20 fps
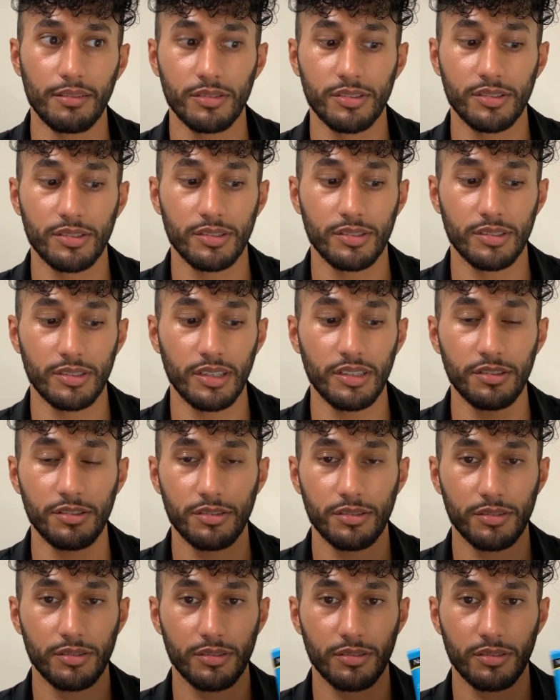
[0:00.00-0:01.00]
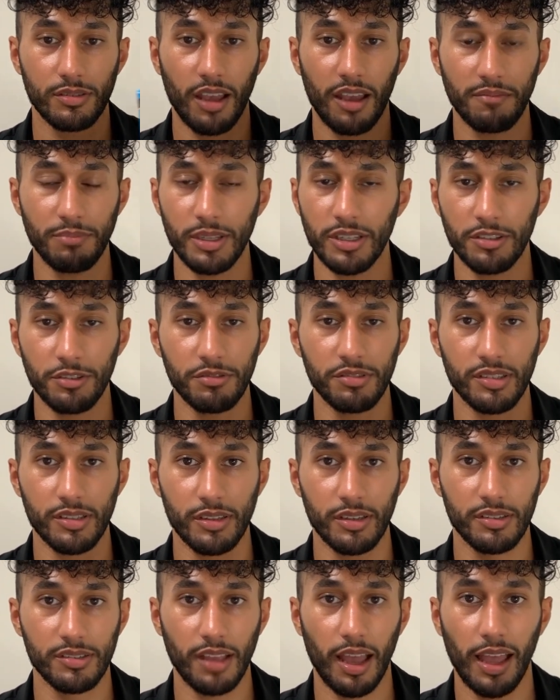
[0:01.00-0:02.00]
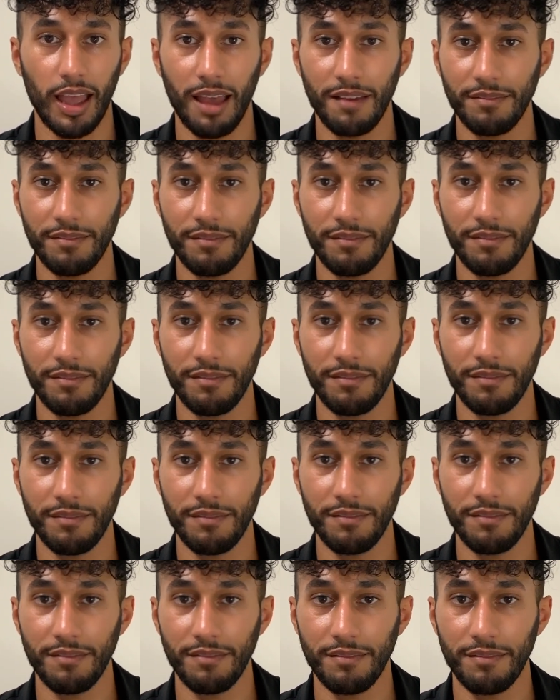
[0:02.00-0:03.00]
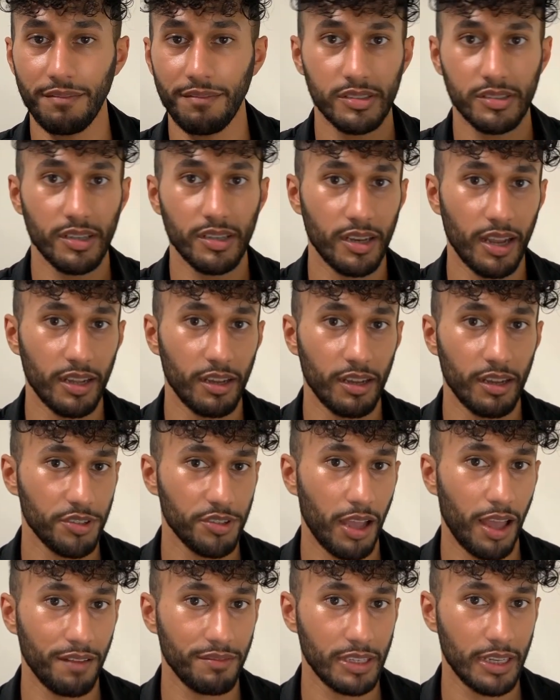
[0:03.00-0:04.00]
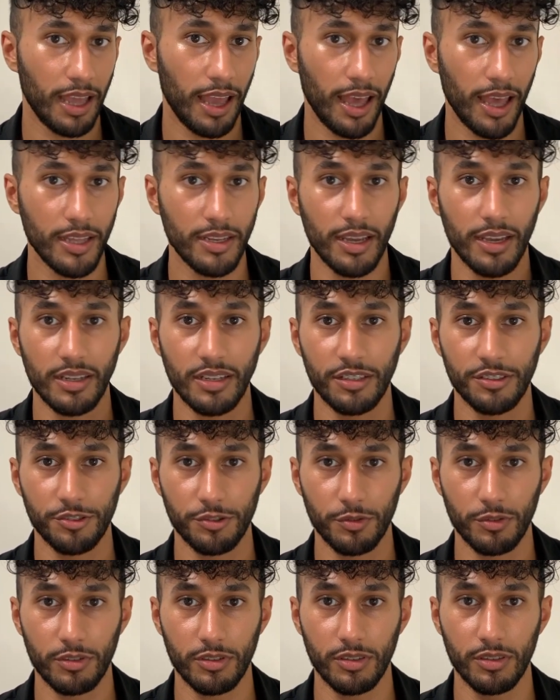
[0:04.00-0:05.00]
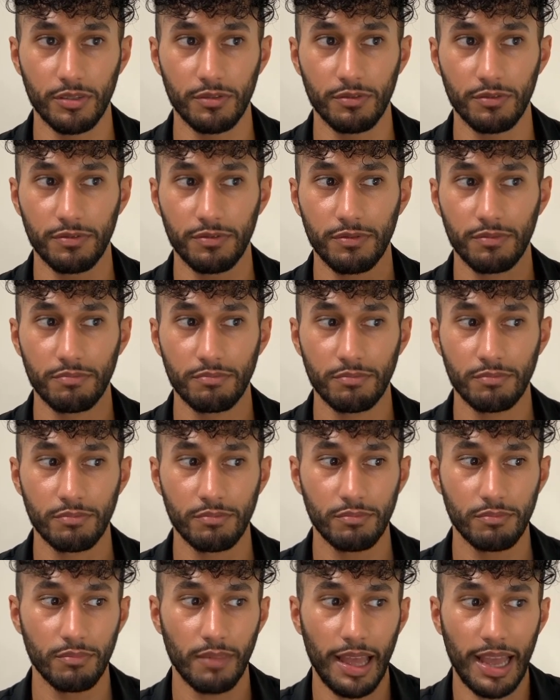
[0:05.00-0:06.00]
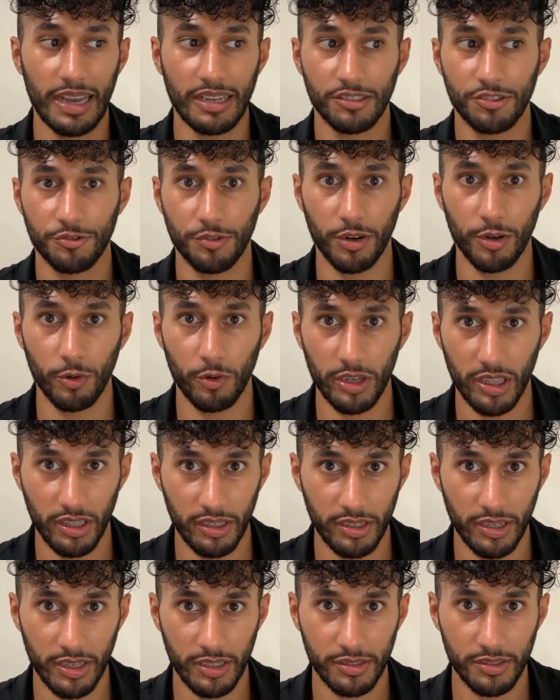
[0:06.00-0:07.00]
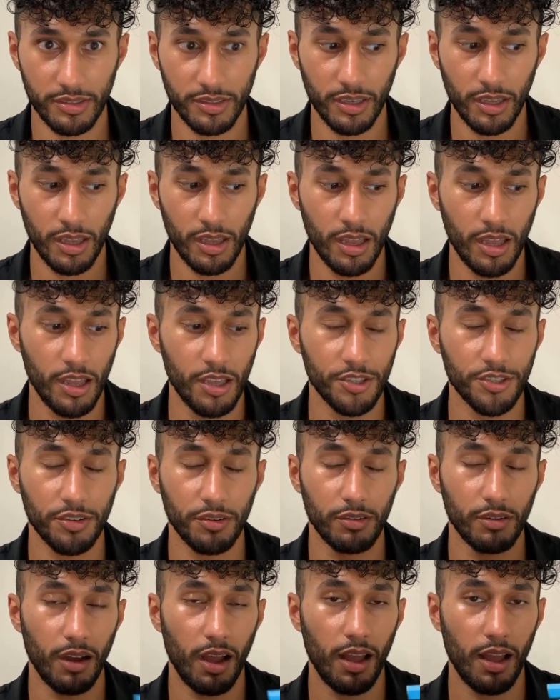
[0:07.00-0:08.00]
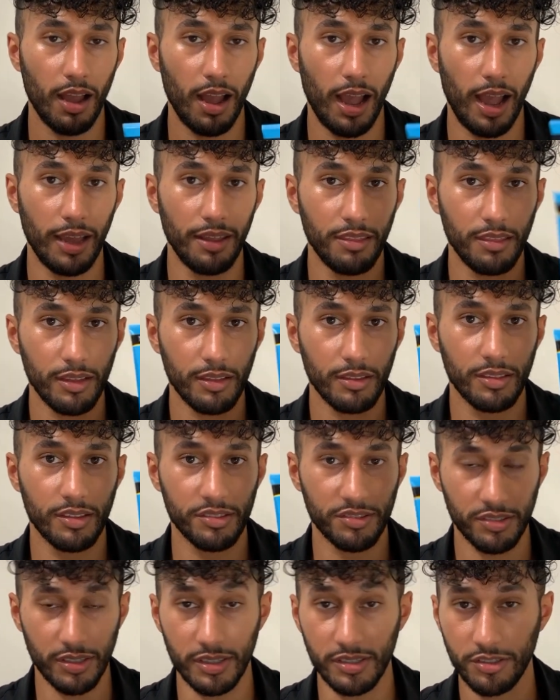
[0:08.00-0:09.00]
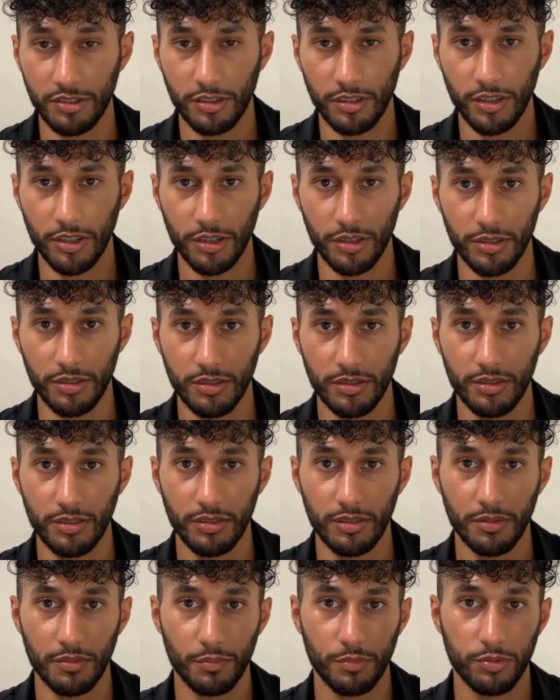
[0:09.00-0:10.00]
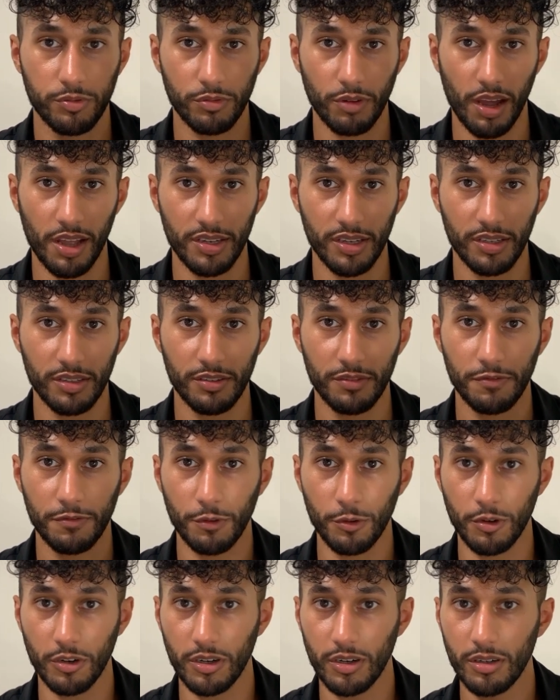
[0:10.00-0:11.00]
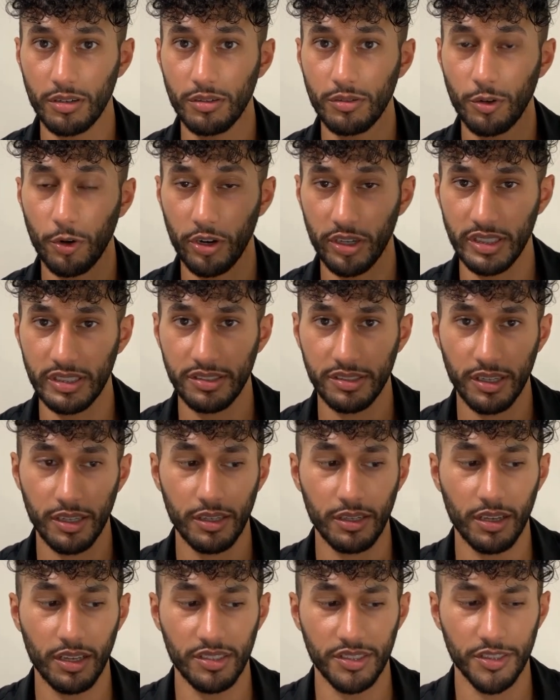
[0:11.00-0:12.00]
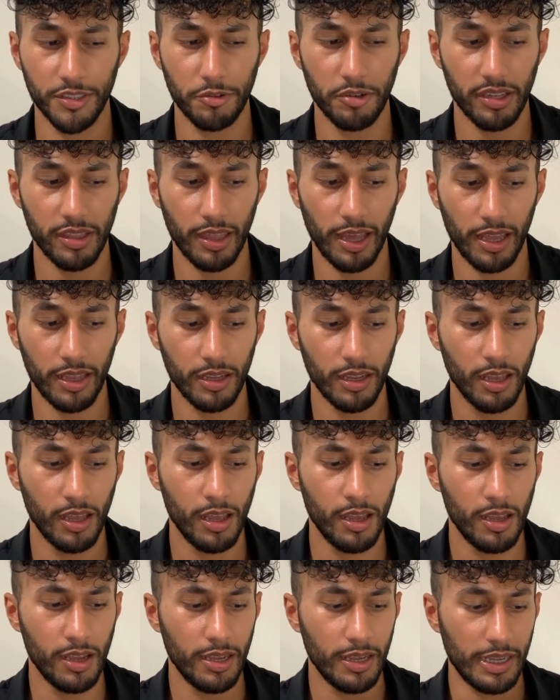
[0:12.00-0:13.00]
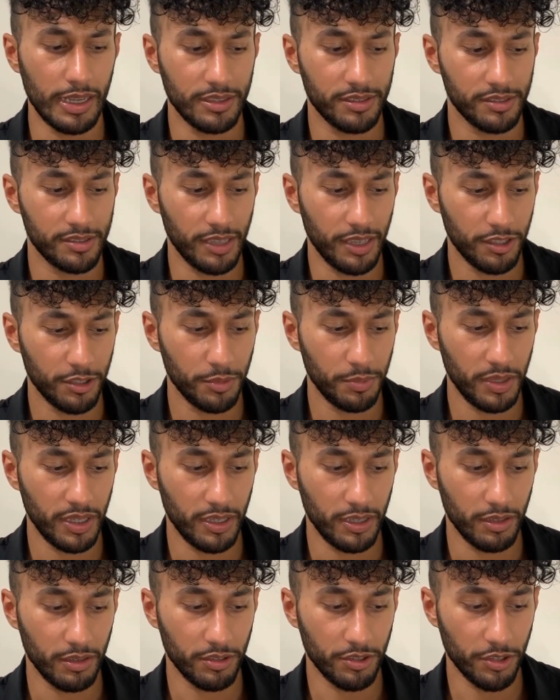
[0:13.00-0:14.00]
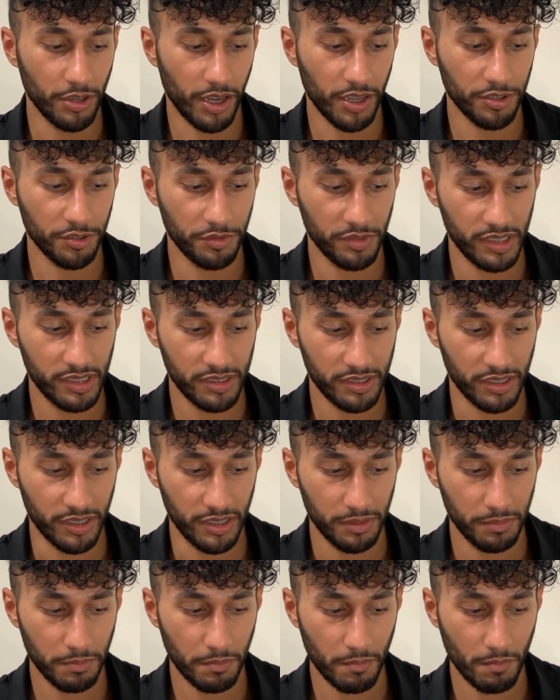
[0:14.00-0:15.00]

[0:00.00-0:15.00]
since I've been using this, I haven't had any dryness and I also haven't had any sort of extra oiliness. So I think this is a good product for oily skin, considering that it's said to be non-greasy